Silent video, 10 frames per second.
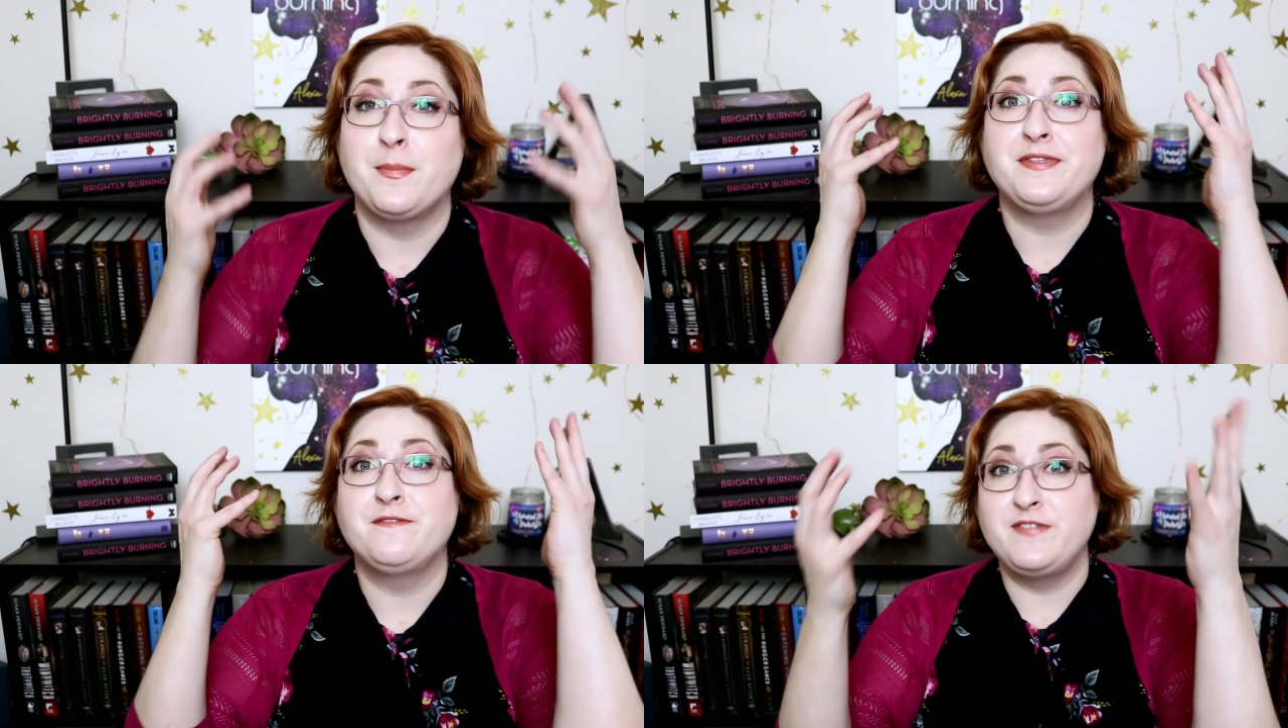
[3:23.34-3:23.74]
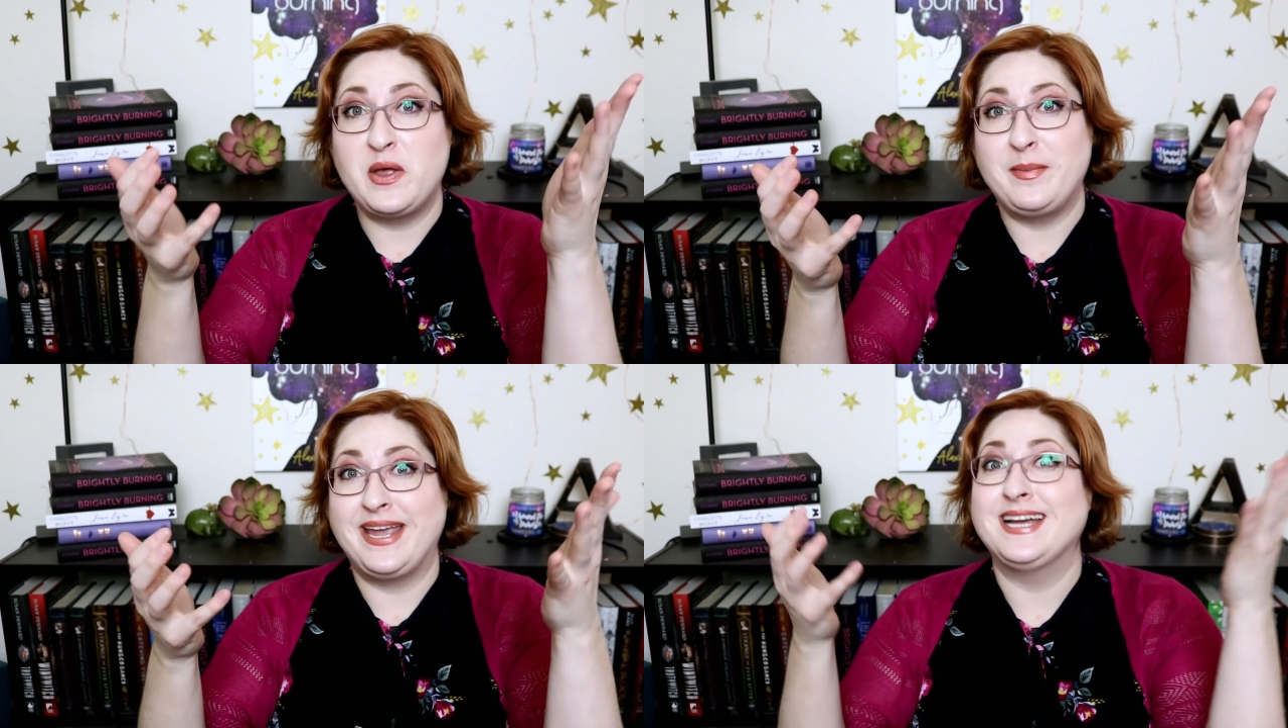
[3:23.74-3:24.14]
But the
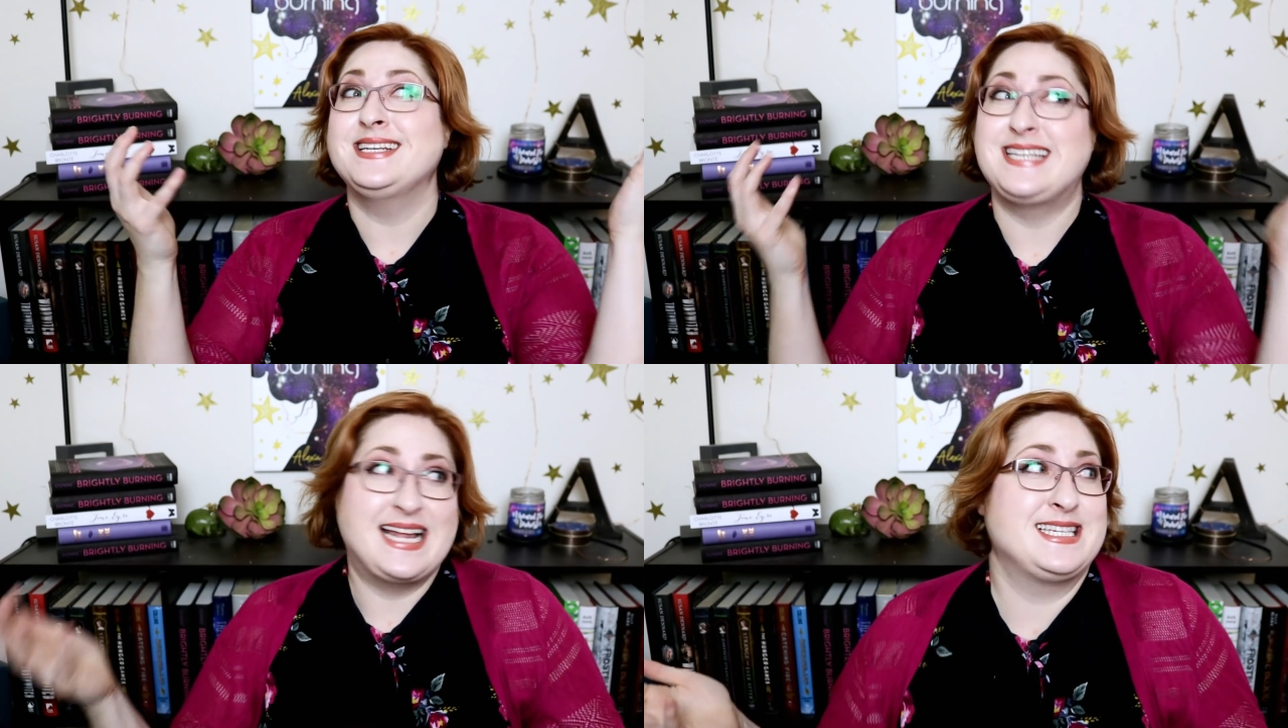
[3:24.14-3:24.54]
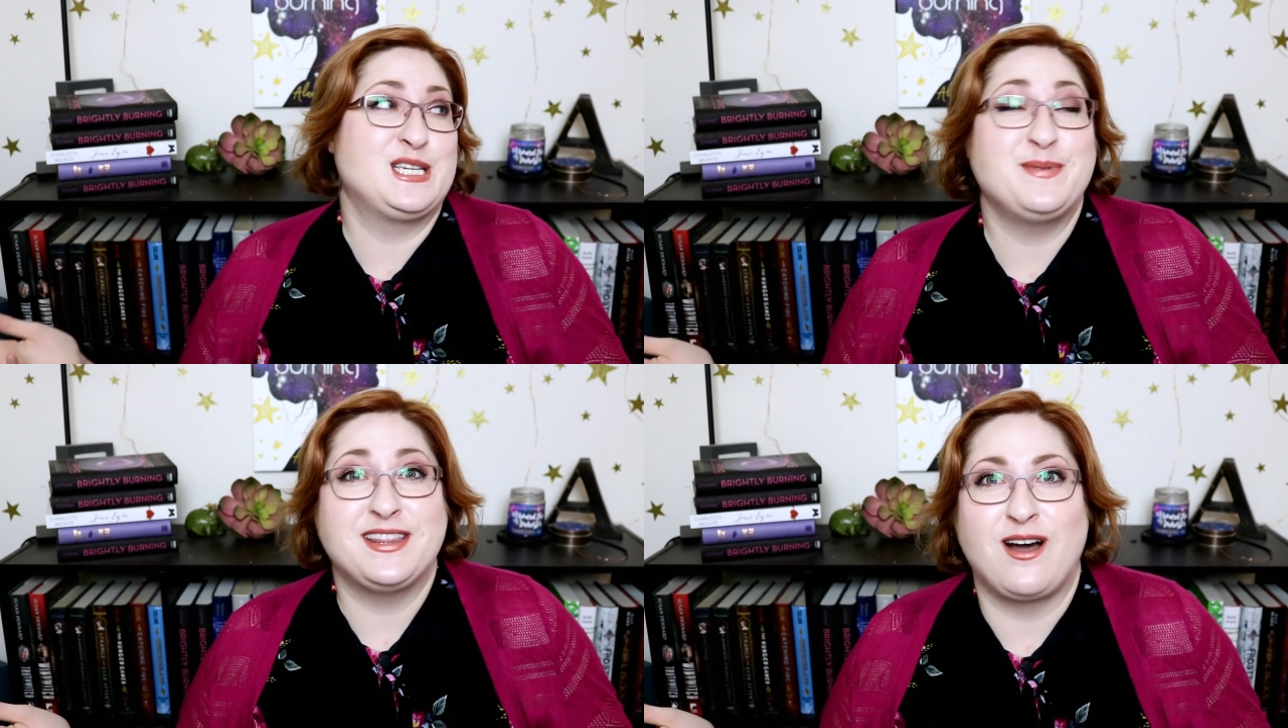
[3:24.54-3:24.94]
filming tends
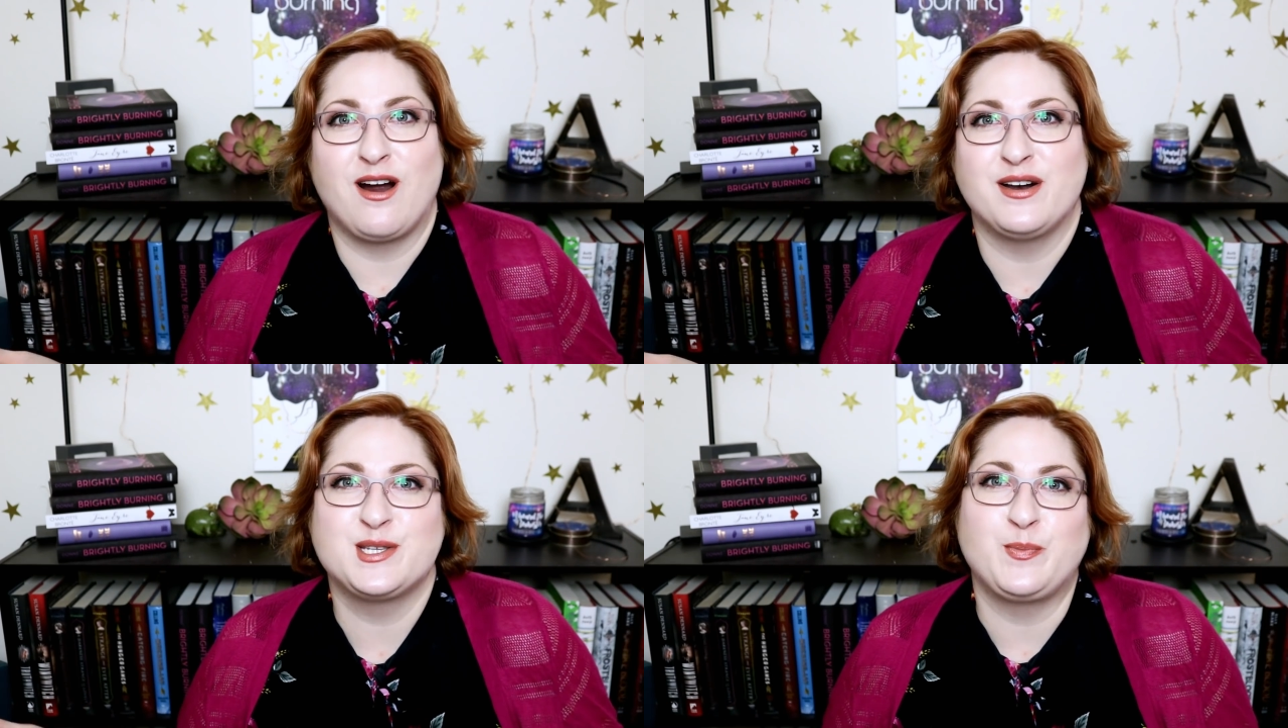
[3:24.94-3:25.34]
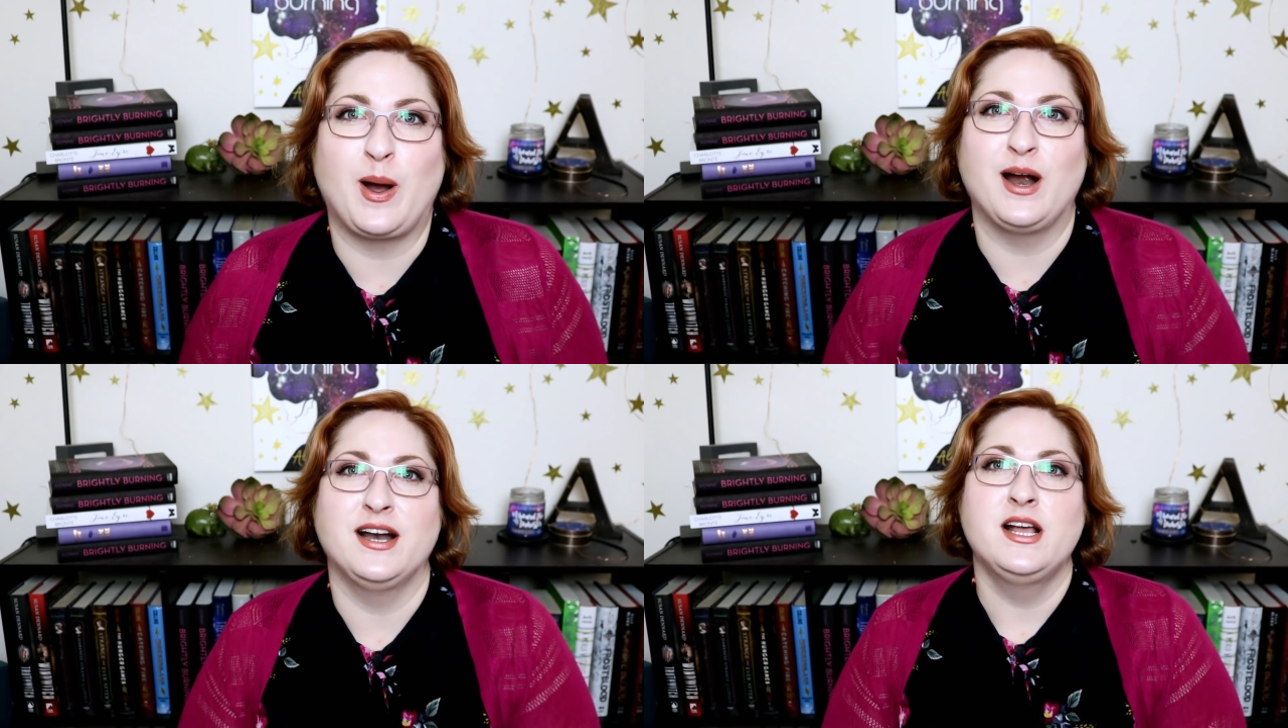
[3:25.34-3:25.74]
to be the hardest
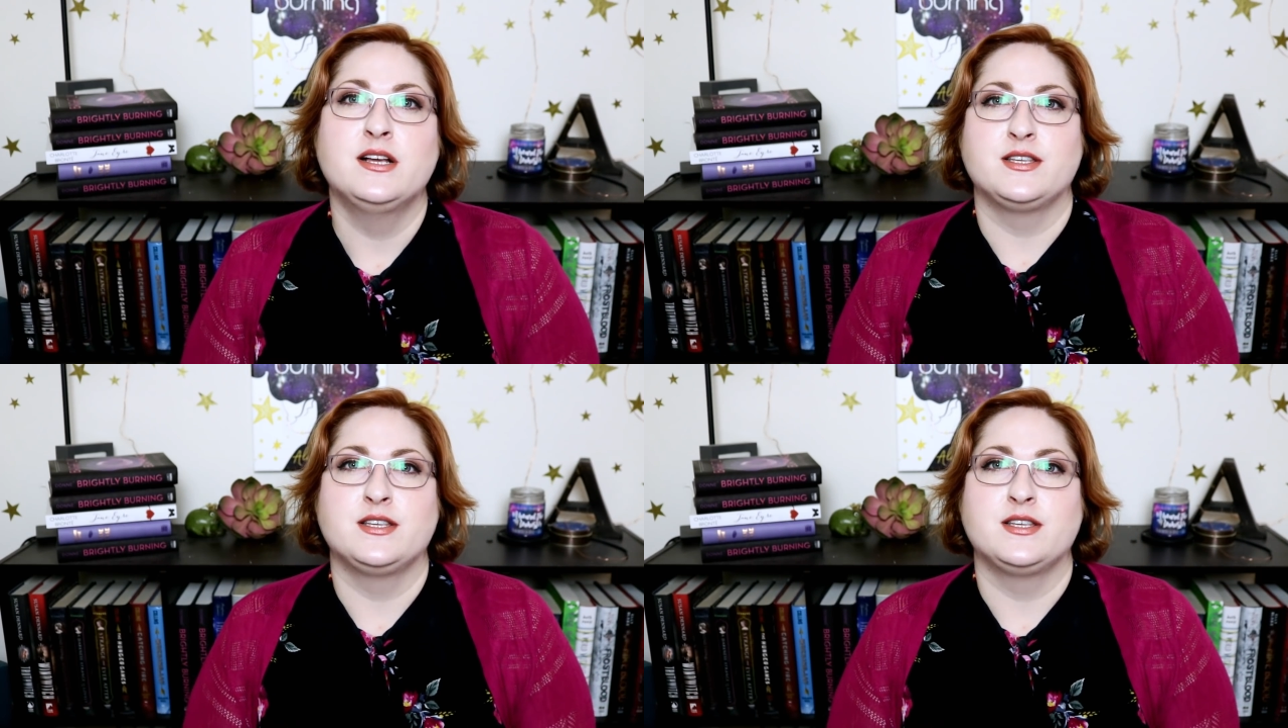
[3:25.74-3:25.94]
part,